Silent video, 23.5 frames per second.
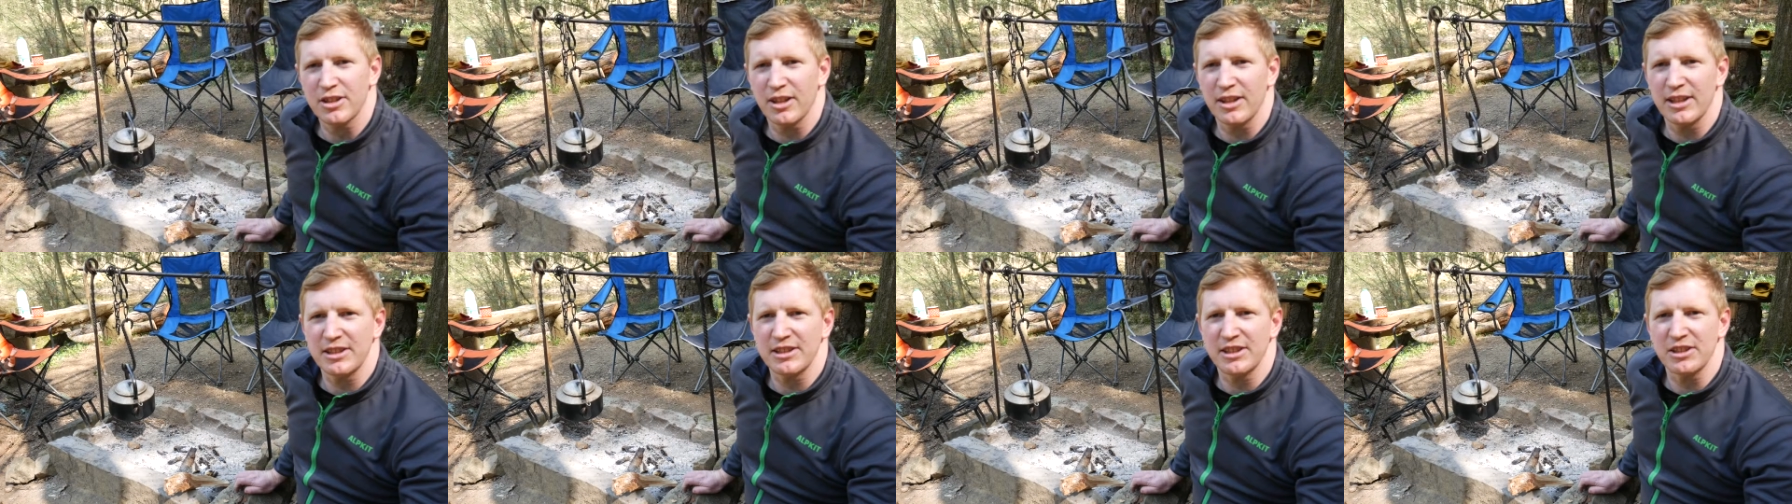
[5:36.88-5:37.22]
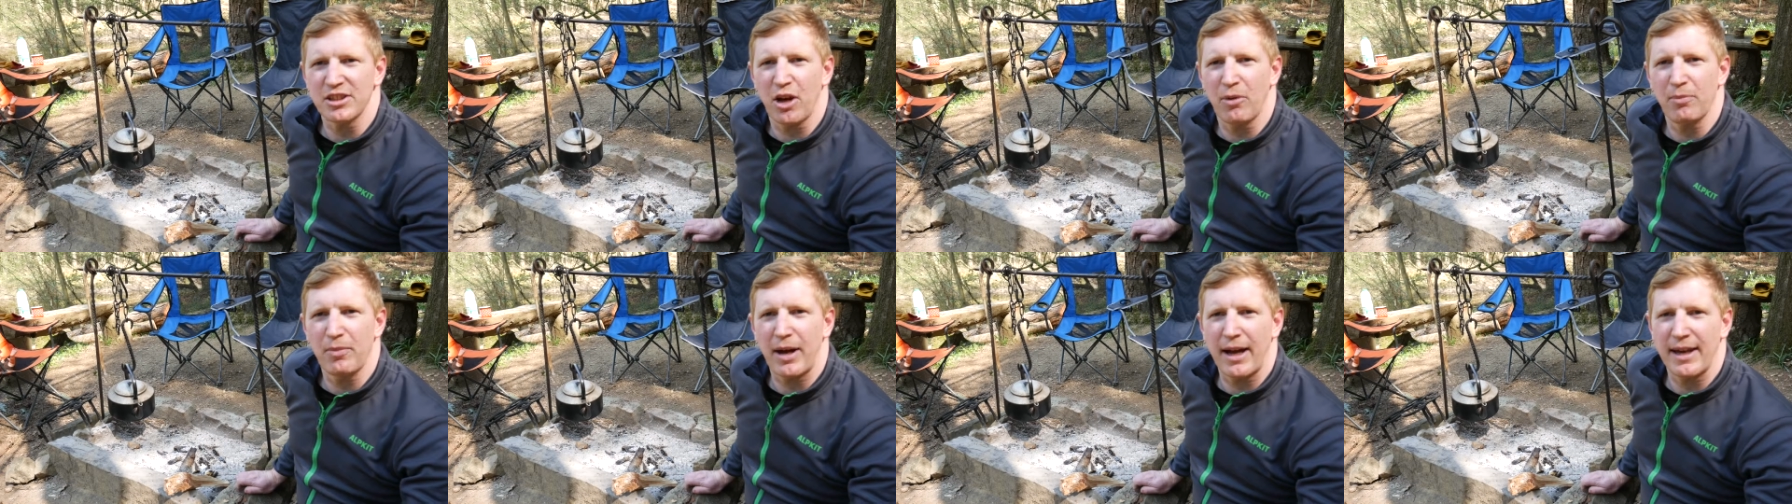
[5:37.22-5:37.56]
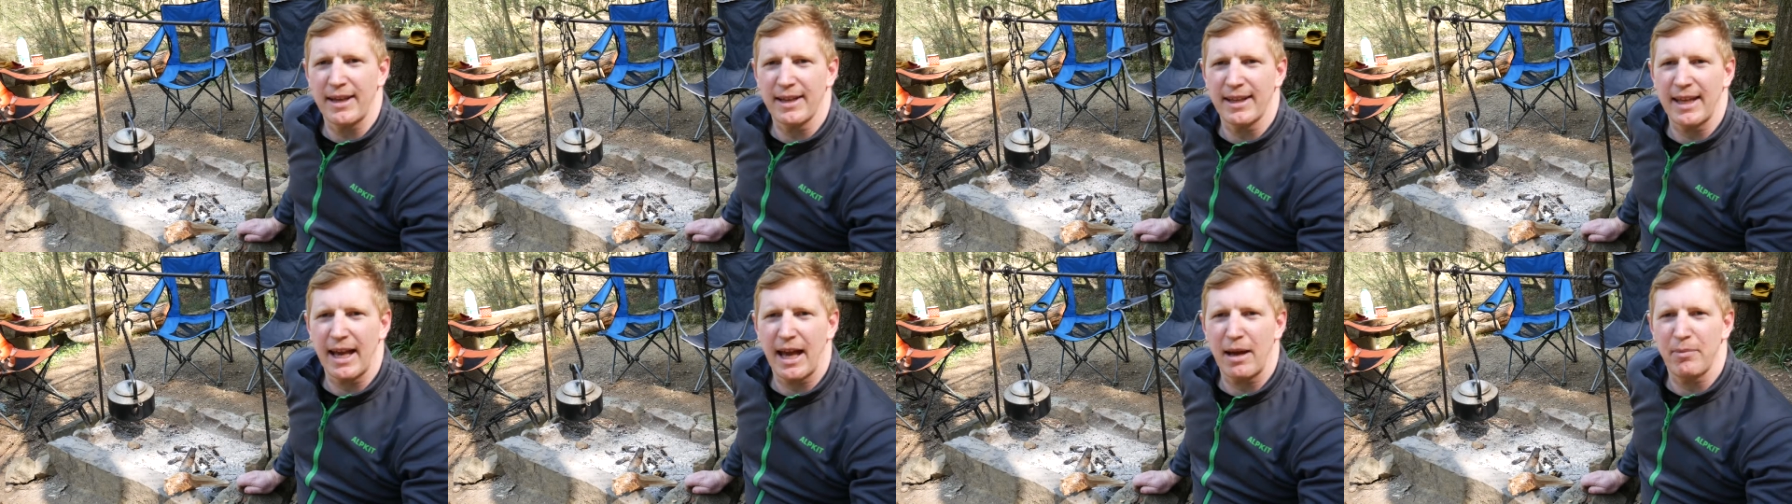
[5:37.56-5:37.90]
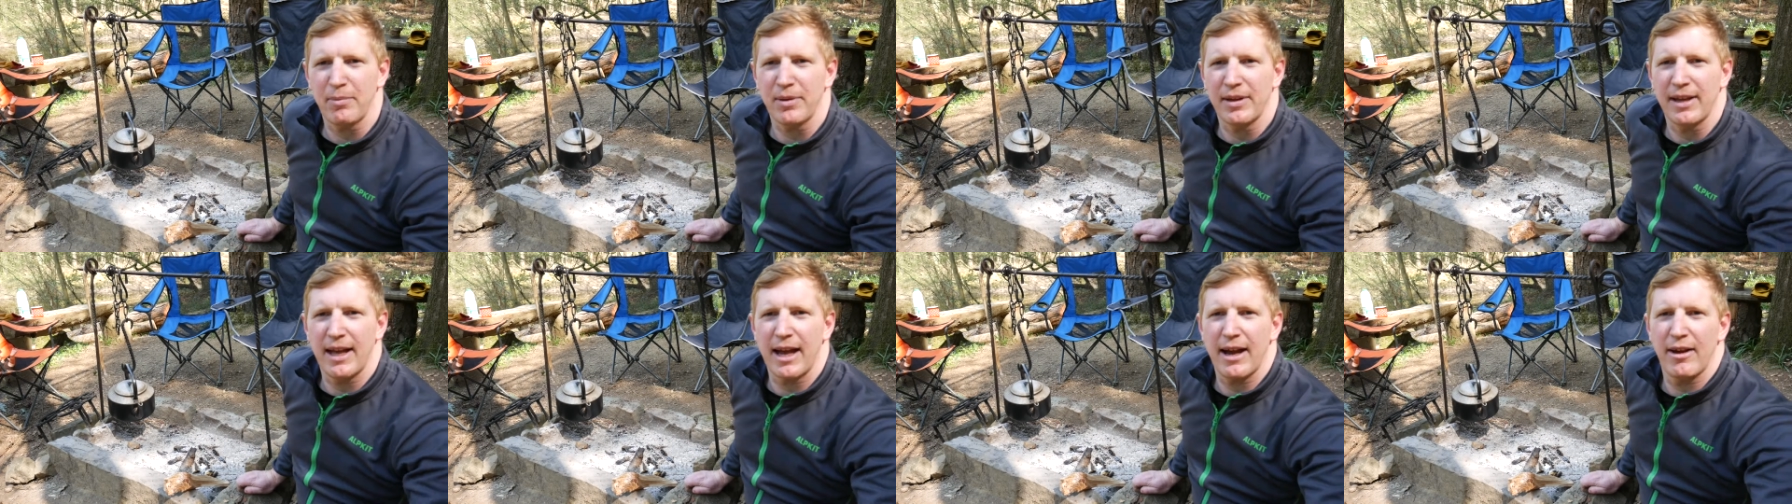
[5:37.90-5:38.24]
this is our main
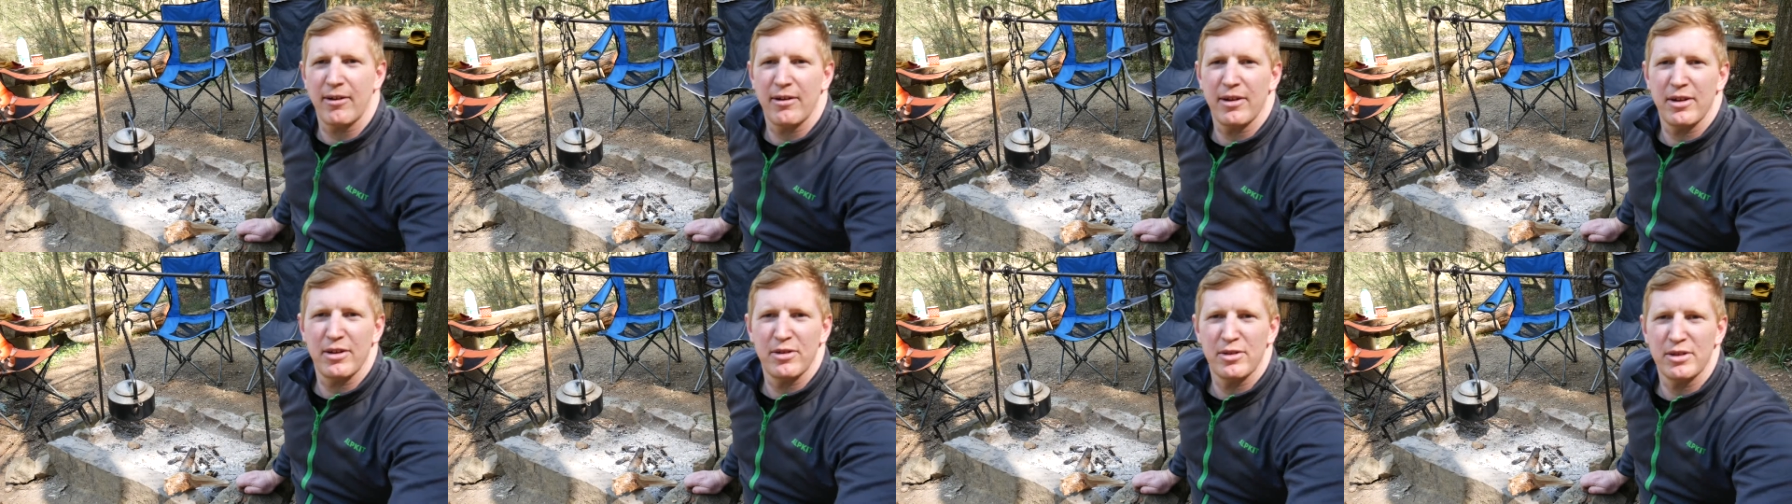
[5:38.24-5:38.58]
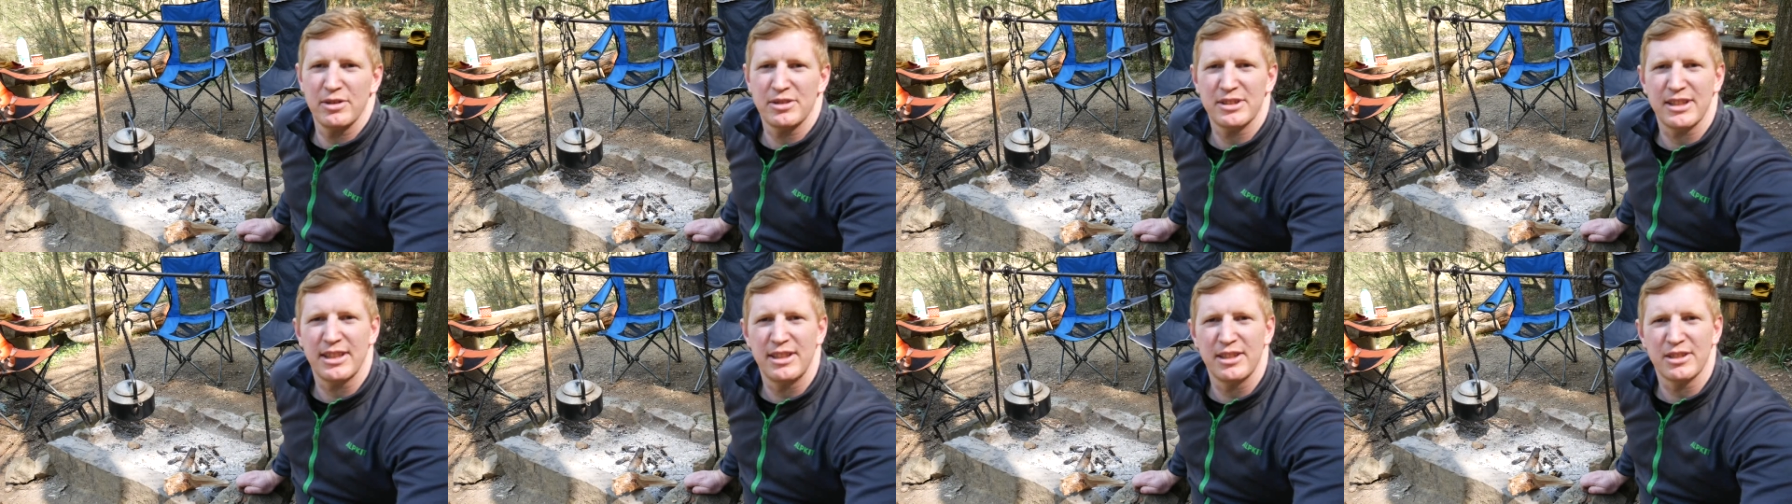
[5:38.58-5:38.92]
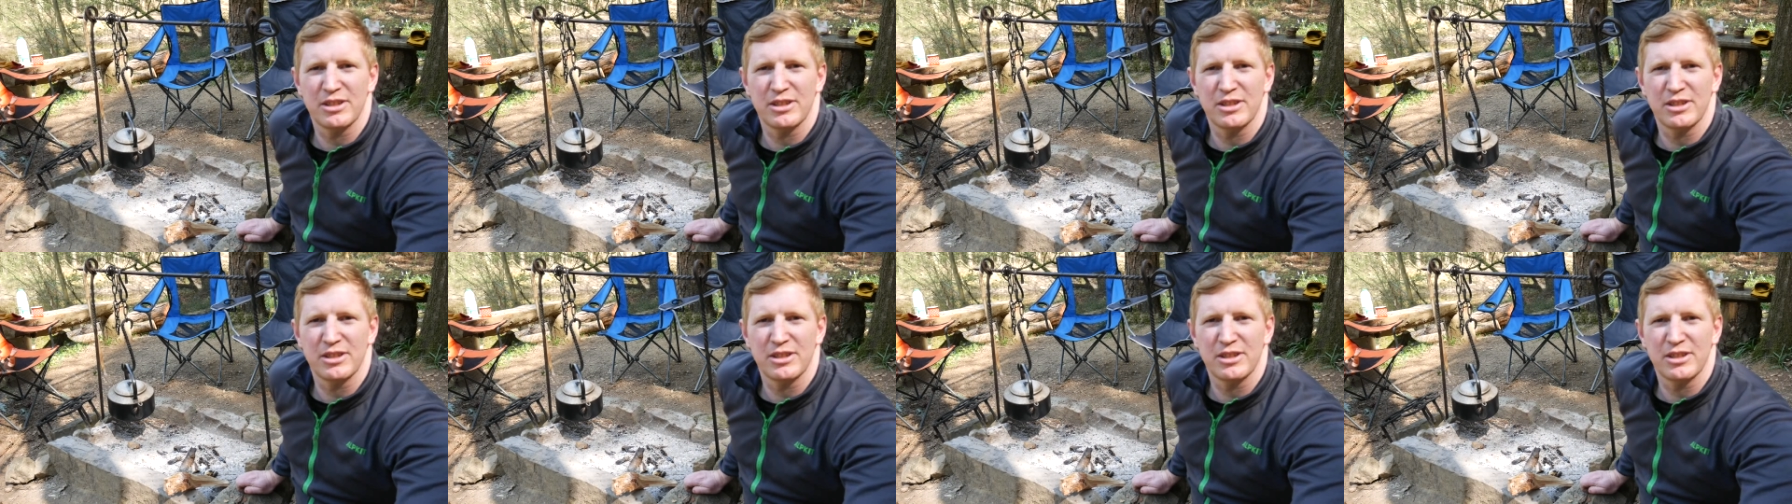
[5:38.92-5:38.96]
camping area. You've seen